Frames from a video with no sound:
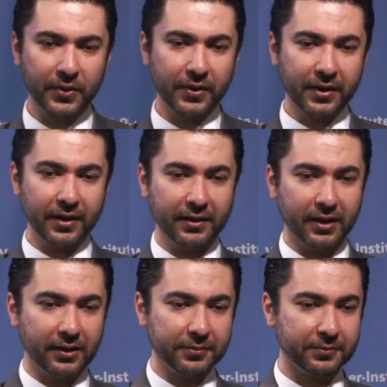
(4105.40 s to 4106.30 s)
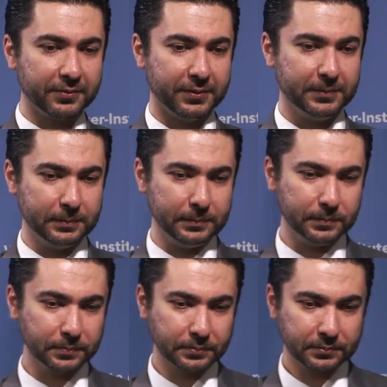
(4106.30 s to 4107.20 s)
period of
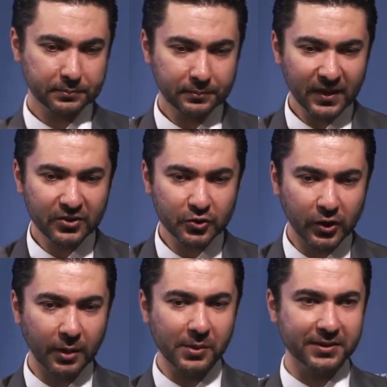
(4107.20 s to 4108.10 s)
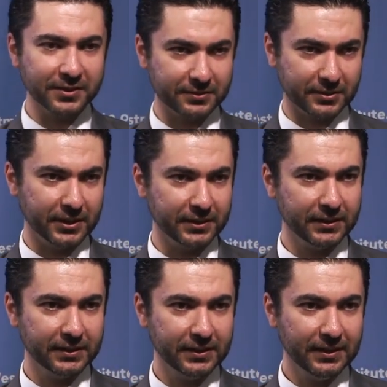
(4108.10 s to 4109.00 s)
trouble in
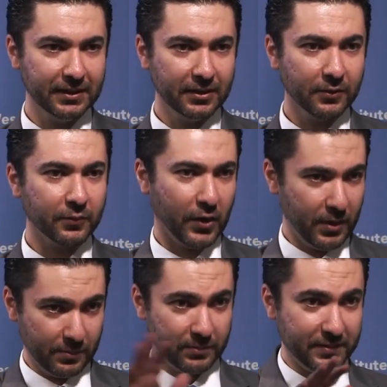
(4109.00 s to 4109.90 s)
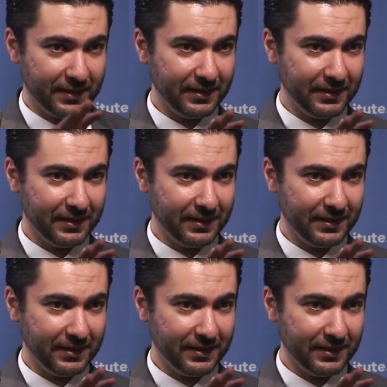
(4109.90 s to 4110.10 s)
Iran,